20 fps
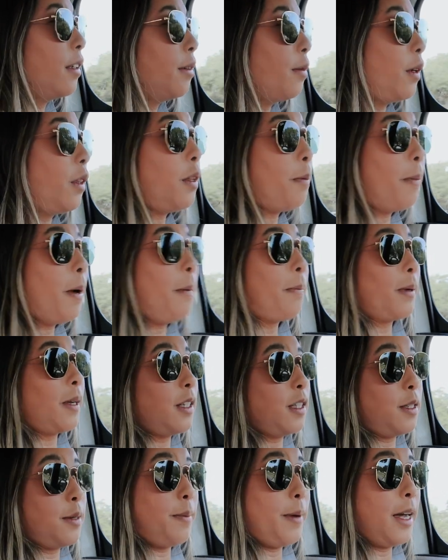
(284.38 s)
with the
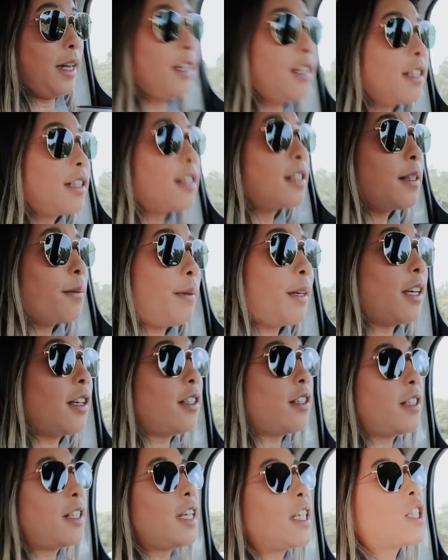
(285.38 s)
pumpkin spice
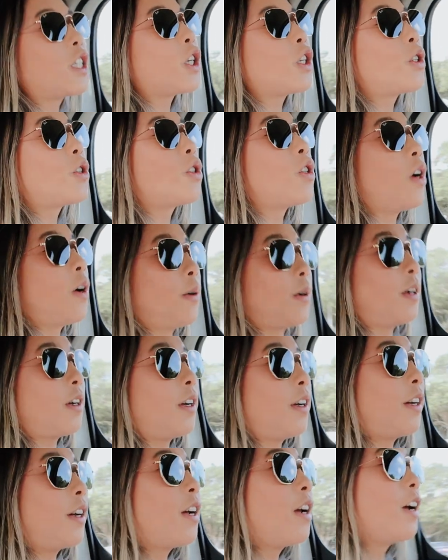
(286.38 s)
because it tastes so
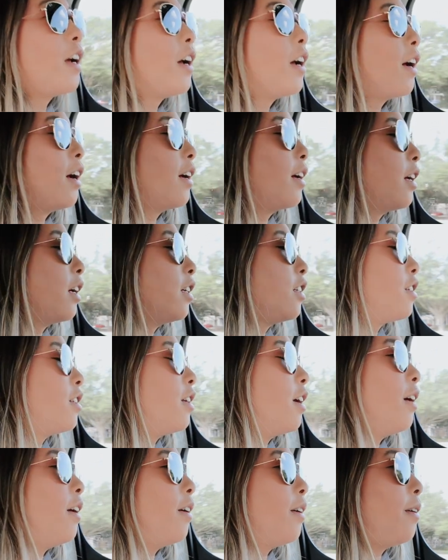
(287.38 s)
good.
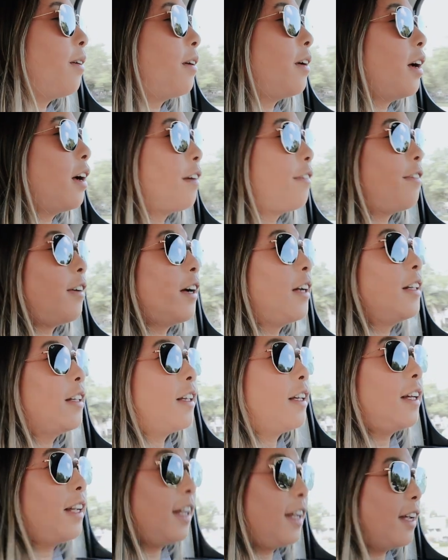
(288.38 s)
So
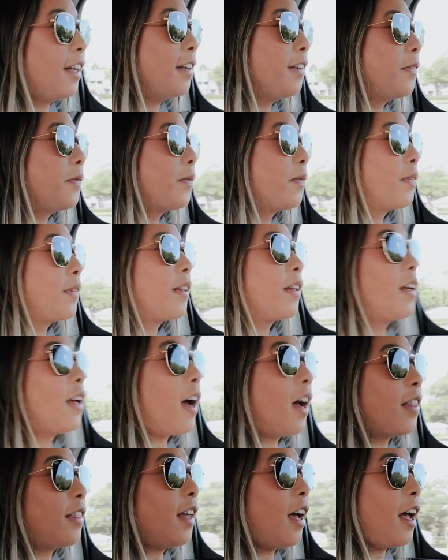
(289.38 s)
finally
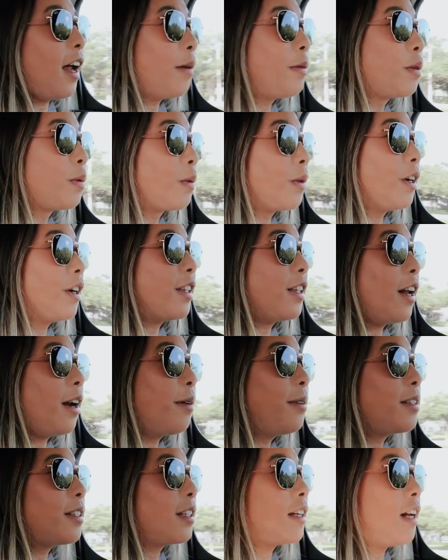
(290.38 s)
got that. I was worried that I
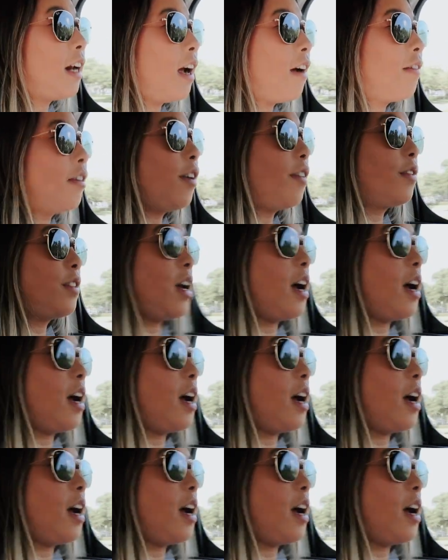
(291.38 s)
wasn't going to have enough